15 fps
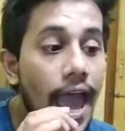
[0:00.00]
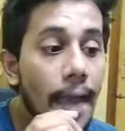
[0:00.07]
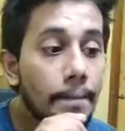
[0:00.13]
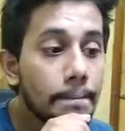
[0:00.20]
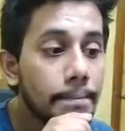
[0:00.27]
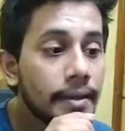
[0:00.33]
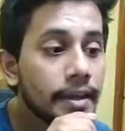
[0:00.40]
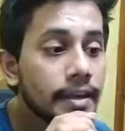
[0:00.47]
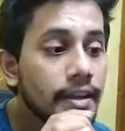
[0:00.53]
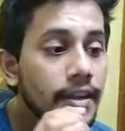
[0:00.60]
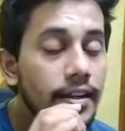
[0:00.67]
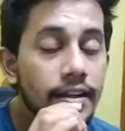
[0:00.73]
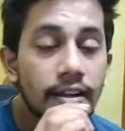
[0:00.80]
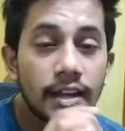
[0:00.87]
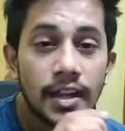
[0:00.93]

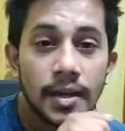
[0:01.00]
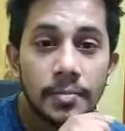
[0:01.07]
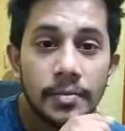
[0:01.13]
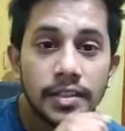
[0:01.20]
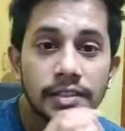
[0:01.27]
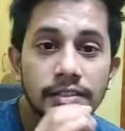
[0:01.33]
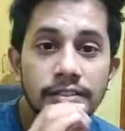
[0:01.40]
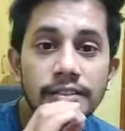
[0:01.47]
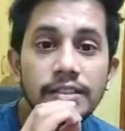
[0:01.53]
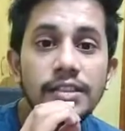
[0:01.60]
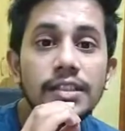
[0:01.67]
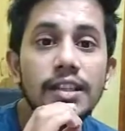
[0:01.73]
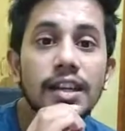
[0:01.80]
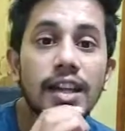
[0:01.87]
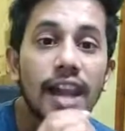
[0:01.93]
epidermis
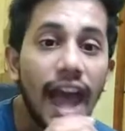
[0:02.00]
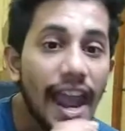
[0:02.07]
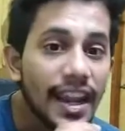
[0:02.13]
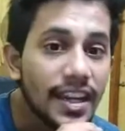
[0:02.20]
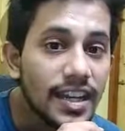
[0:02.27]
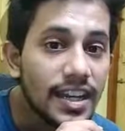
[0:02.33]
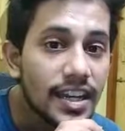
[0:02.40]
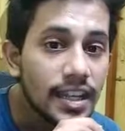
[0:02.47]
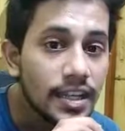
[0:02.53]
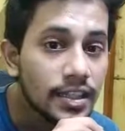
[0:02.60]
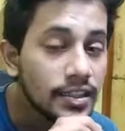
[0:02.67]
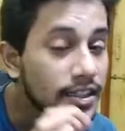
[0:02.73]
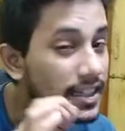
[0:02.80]
lining,